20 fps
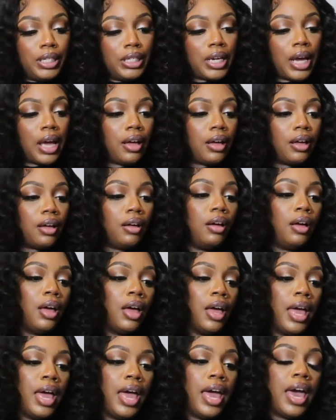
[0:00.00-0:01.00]
child.
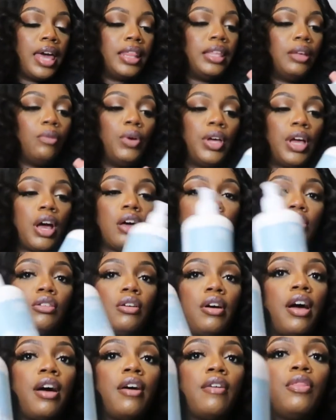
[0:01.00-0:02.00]
And then we also
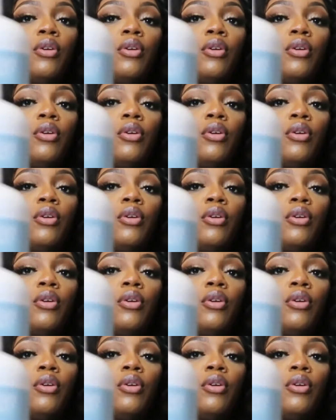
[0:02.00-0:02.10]
have